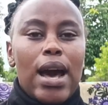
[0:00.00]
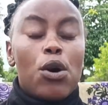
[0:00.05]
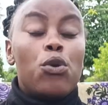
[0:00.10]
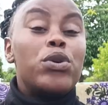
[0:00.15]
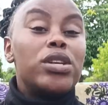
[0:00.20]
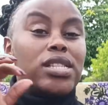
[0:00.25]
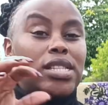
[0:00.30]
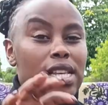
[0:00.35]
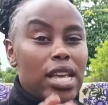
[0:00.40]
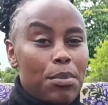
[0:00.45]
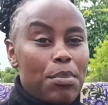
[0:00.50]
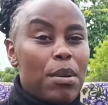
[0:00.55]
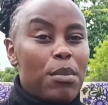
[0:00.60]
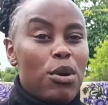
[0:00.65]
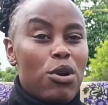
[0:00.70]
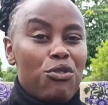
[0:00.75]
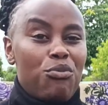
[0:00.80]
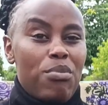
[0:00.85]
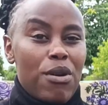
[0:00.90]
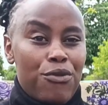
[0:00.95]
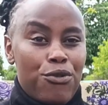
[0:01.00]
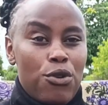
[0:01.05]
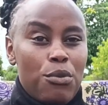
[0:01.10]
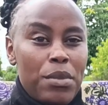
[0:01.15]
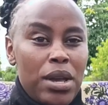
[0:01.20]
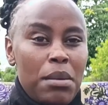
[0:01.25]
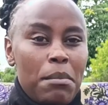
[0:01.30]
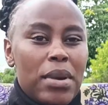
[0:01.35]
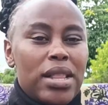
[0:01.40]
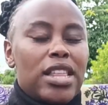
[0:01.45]
who is capable of
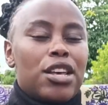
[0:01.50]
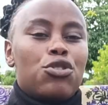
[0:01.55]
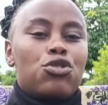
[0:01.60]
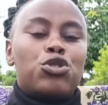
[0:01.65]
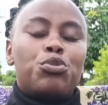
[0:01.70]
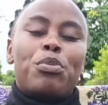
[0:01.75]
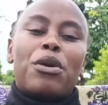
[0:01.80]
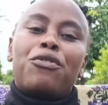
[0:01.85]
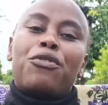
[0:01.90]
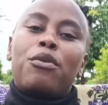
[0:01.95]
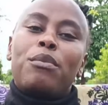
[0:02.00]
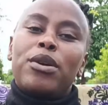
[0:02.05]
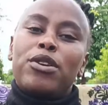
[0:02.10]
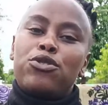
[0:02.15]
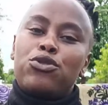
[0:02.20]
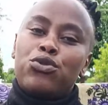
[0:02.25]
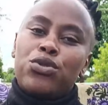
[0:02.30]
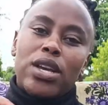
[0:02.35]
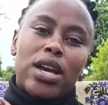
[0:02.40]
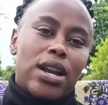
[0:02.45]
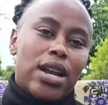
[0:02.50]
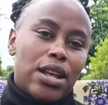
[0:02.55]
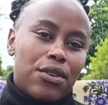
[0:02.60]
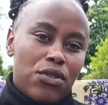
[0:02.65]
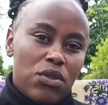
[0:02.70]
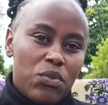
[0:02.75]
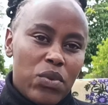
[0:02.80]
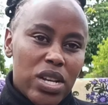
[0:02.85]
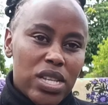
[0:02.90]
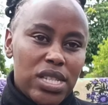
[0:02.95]
performing, but they're not performing to their
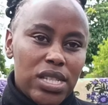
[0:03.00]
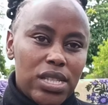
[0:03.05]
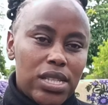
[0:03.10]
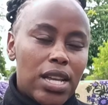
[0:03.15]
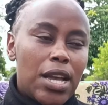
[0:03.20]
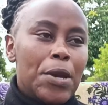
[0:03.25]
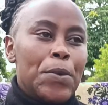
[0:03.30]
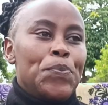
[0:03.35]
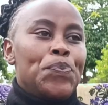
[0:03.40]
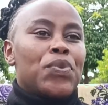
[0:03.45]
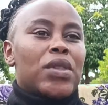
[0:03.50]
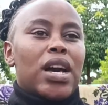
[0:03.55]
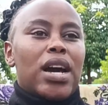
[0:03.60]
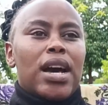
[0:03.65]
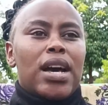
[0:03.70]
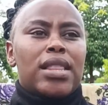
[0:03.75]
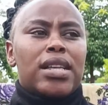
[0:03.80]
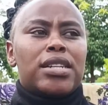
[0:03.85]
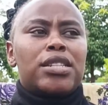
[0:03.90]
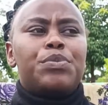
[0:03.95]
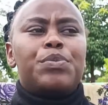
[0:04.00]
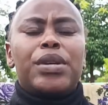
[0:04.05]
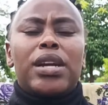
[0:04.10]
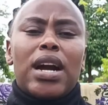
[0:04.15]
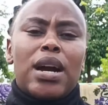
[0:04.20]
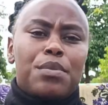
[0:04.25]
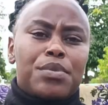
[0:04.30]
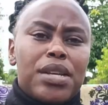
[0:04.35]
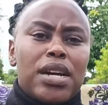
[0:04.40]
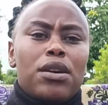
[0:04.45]
level best, that
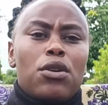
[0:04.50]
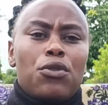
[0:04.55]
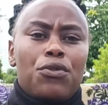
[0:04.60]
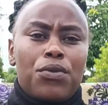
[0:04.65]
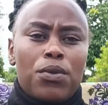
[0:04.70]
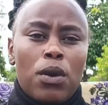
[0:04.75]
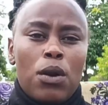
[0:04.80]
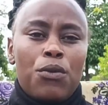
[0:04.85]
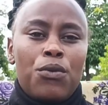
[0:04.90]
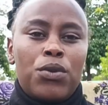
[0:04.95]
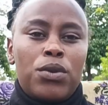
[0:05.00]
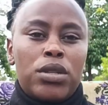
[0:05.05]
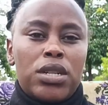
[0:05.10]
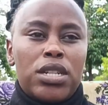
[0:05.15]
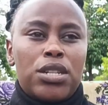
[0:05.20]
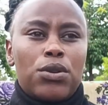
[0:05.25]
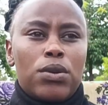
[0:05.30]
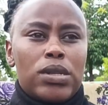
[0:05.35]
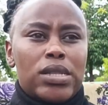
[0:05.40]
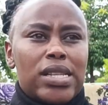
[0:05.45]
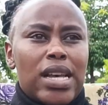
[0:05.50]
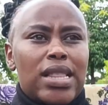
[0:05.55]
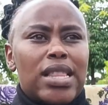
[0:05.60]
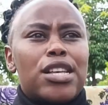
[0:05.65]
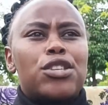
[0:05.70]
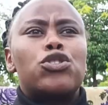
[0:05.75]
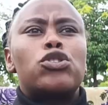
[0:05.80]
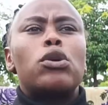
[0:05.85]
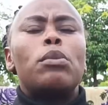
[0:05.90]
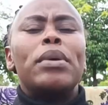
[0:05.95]
becomes of great concern.
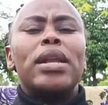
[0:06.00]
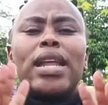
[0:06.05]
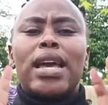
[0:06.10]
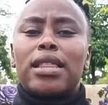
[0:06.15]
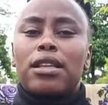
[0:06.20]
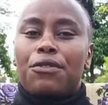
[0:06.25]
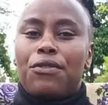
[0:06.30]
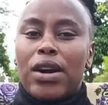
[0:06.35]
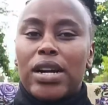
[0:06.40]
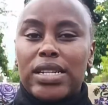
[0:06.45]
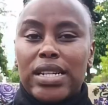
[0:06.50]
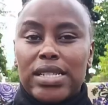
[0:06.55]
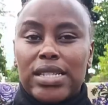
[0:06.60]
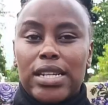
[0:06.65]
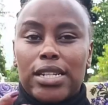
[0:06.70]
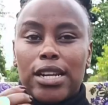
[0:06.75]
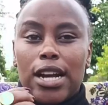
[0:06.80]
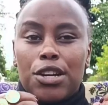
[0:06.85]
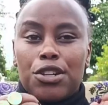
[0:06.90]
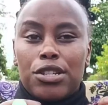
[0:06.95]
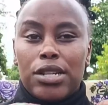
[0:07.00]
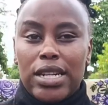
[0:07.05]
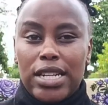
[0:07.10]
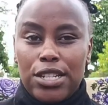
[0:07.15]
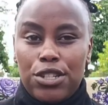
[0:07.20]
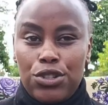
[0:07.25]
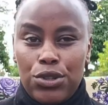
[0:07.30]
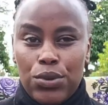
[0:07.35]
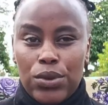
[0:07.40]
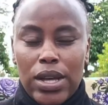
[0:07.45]
There's so many other factors that can
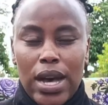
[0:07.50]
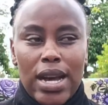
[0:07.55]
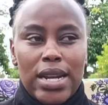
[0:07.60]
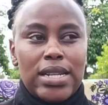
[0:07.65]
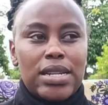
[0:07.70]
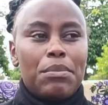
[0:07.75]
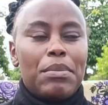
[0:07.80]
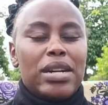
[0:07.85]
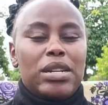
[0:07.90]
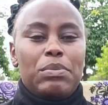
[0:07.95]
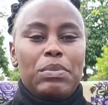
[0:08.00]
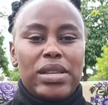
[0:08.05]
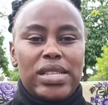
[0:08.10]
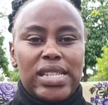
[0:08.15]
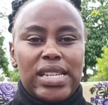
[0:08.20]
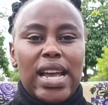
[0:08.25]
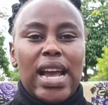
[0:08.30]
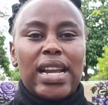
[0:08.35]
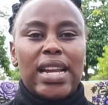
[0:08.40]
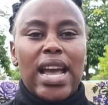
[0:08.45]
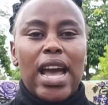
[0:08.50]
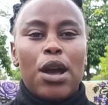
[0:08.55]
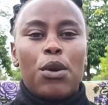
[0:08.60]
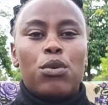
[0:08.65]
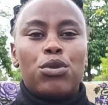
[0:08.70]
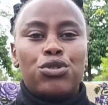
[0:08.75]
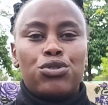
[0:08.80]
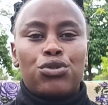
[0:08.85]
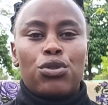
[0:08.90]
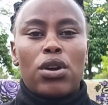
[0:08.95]
lead to that, but basically I
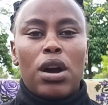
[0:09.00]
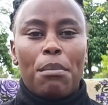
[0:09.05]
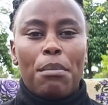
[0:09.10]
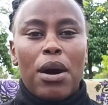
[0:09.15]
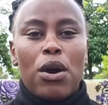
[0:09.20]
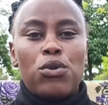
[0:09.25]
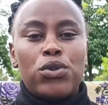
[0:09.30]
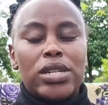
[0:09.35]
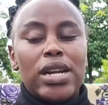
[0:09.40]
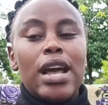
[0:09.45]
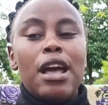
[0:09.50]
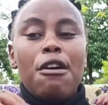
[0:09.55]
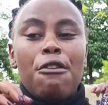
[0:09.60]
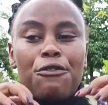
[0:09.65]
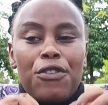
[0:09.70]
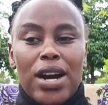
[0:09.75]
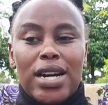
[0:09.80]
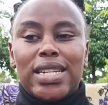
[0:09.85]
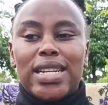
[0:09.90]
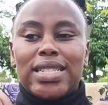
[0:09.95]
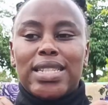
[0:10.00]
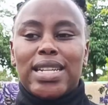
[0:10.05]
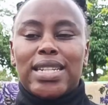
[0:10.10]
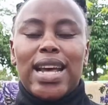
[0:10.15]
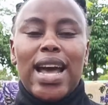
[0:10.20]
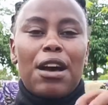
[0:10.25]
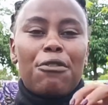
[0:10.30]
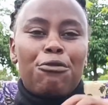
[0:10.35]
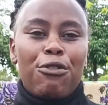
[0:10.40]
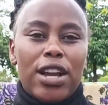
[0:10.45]
want to talk about factors that
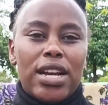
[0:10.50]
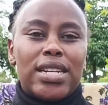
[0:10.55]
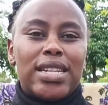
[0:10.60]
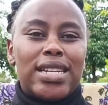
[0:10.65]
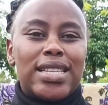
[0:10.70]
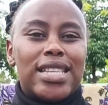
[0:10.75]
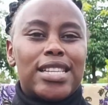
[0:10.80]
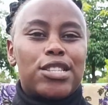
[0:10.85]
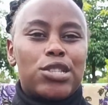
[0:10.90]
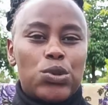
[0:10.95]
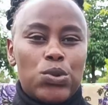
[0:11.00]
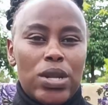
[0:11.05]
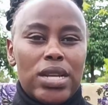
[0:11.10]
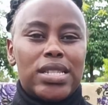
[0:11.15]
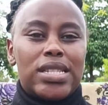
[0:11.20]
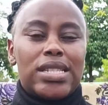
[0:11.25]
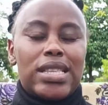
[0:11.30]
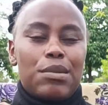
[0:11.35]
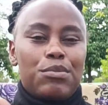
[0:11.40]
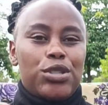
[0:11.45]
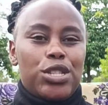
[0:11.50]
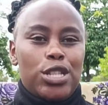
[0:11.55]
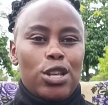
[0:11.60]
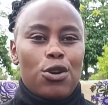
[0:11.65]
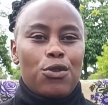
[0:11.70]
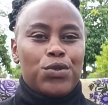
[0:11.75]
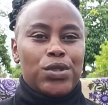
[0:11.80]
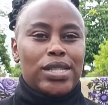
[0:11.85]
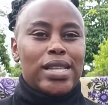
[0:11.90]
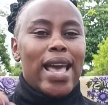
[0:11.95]
are affecting the students
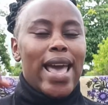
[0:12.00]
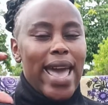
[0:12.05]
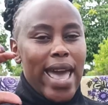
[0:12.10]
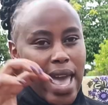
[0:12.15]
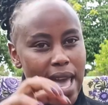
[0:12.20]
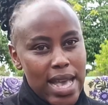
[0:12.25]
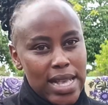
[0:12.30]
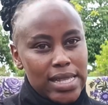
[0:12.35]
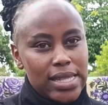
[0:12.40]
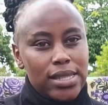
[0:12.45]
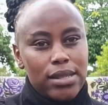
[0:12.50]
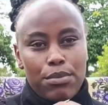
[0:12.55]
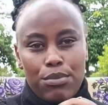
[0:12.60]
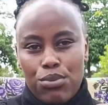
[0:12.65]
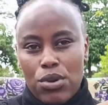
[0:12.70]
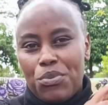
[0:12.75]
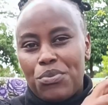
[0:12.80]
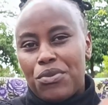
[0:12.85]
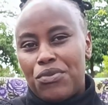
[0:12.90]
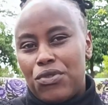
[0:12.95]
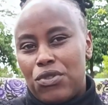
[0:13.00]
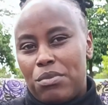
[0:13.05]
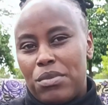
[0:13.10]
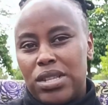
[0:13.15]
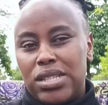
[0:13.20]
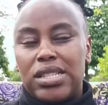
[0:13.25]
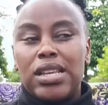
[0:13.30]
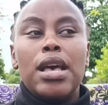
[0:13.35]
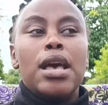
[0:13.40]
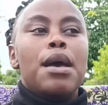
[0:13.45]
themselves hence poor
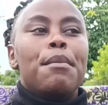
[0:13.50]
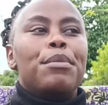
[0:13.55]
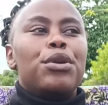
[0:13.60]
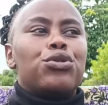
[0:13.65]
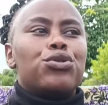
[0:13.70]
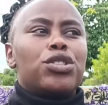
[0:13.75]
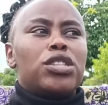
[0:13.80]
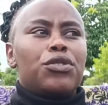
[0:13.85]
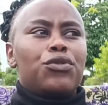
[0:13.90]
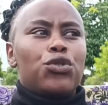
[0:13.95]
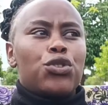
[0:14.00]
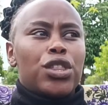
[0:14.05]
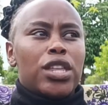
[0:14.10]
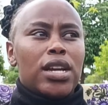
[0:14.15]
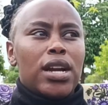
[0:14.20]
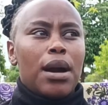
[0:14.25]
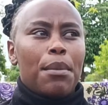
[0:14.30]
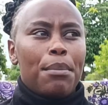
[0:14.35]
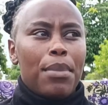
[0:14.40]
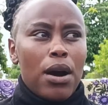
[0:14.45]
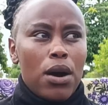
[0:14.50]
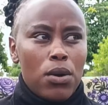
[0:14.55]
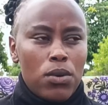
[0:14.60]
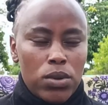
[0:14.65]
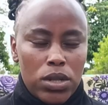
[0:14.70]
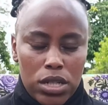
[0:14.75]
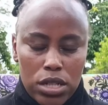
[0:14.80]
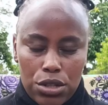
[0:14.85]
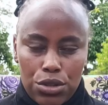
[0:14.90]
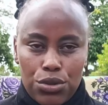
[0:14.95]
performance. Because if you think
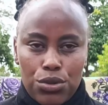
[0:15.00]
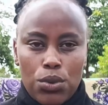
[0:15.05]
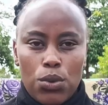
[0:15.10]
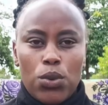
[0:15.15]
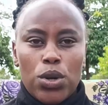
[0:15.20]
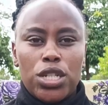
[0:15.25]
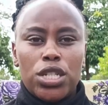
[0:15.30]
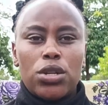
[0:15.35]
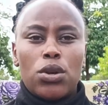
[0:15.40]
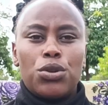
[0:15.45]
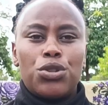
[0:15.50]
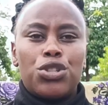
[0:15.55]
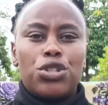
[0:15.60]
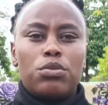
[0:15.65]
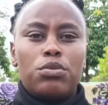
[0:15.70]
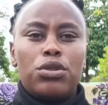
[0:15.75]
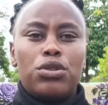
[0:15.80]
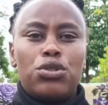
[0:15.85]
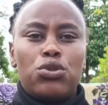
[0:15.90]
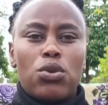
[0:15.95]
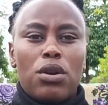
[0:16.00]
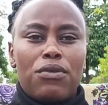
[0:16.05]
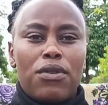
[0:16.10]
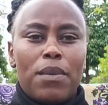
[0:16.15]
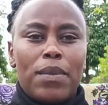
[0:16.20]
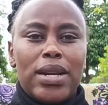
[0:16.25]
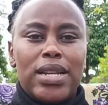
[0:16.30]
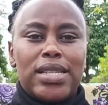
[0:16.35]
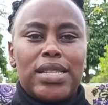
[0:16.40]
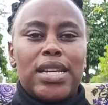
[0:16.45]
about, you know, what contributes to a
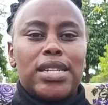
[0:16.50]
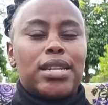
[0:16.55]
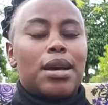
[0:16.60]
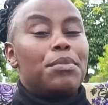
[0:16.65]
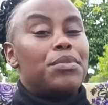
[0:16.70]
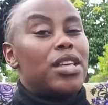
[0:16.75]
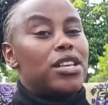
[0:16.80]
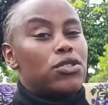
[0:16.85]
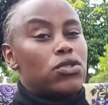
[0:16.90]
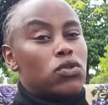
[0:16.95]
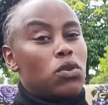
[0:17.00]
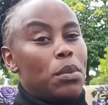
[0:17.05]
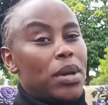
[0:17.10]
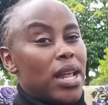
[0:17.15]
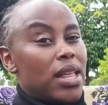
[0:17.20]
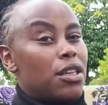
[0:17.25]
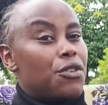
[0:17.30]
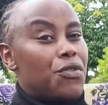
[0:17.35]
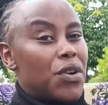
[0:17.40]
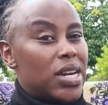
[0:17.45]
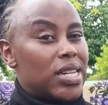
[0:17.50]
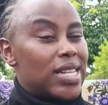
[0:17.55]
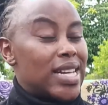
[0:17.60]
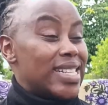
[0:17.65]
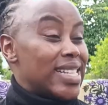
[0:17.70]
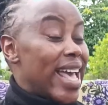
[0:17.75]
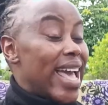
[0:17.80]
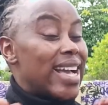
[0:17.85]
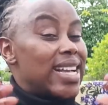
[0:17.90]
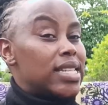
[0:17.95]
family setup, there's so many other
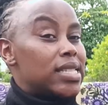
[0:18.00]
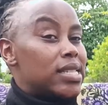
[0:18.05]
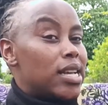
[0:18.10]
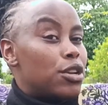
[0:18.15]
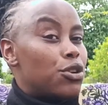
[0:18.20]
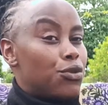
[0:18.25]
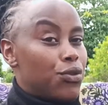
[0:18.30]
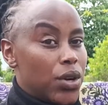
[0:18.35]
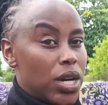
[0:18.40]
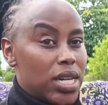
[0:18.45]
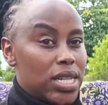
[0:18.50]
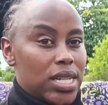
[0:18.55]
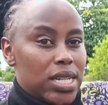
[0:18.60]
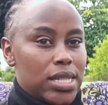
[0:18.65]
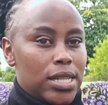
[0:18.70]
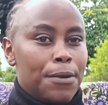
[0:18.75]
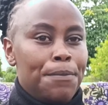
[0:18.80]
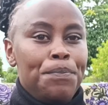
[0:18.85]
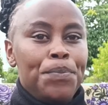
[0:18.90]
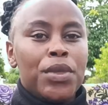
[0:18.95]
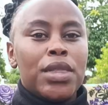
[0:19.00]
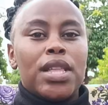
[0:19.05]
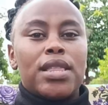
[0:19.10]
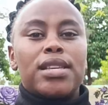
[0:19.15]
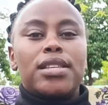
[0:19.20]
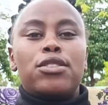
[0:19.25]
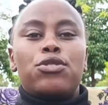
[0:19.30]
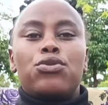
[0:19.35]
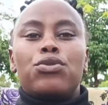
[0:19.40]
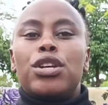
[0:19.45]
factors, external factors, that
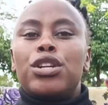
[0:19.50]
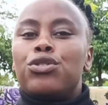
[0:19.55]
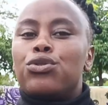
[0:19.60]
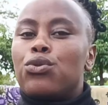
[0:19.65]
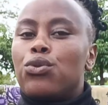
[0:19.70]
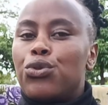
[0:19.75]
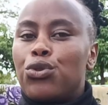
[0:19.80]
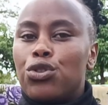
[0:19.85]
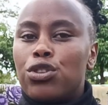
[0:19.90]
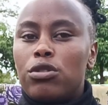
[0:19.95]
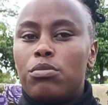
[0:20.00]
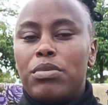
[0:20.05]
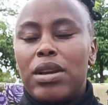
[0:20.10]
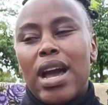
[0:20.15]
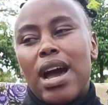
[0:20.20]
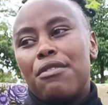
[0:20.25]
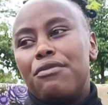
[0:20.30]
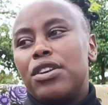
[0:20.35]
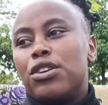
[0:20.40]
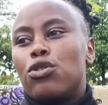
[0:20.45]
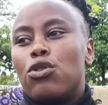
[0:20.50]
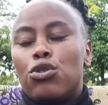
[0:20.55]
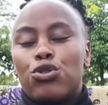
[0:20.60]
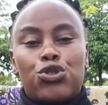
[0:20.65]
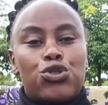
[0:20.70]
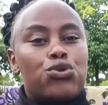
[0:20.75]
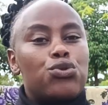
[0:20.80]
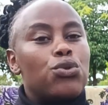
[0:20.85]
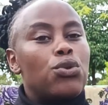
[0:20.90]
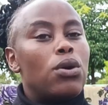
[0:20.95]
this student could not be having
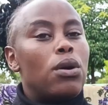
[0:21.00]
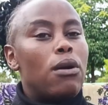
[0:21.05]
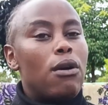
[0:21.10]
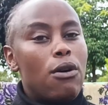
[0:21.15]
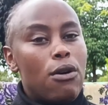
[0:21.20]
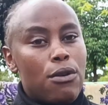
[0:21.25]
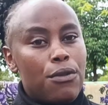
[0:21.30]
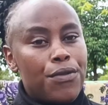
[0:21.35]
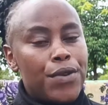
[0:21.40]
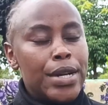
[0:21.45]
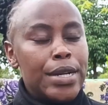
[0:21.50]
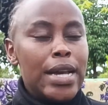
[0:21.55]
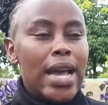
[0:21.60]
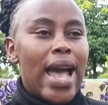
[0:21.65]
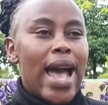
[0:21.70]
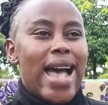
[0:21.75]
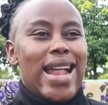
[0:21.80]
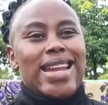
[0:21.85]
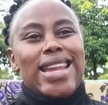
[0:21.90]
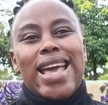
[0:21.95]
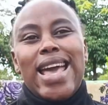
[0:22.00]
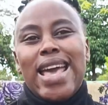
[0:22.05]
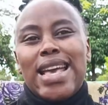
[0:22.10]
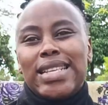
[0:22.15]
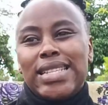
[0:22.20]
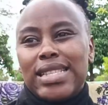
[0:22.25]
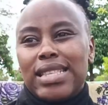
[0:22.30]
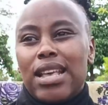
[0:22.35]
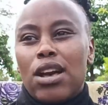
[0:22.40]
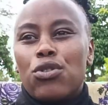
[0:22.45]
control of, and
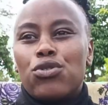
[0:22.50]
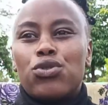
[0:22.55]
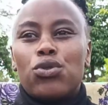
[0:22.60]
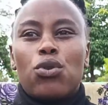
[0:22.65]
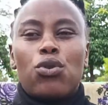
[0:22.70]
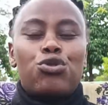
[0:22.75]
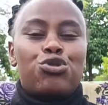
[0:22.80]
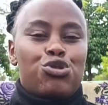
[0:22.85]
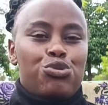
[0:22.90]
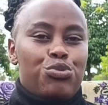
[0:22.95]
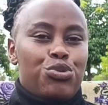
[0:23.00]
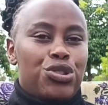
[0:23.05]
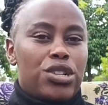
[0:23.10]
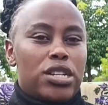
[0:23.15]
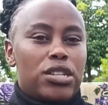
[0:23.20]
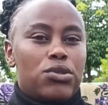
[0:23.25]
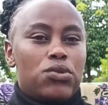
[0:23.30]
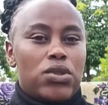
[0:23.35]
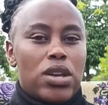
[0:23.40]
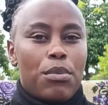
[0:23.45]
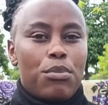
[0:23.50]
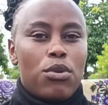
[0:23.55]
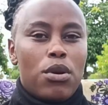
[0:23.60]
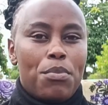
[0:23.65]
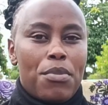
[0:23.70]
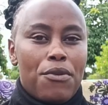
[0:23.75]
hence they're also contributing to their poor